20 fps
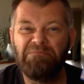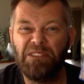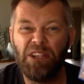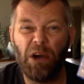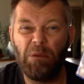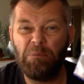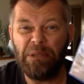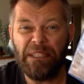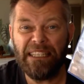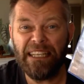
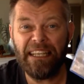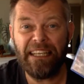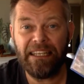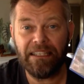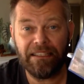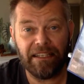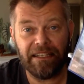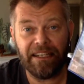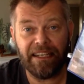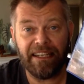not
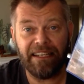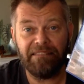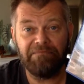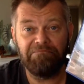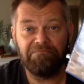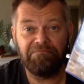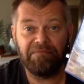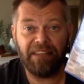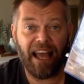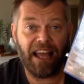particularly
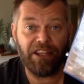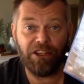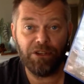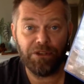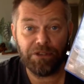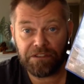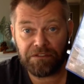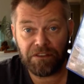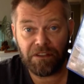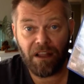that
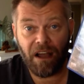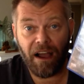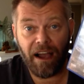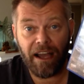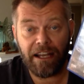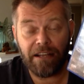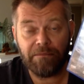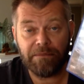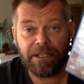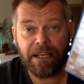useful
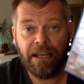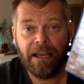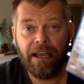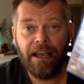items.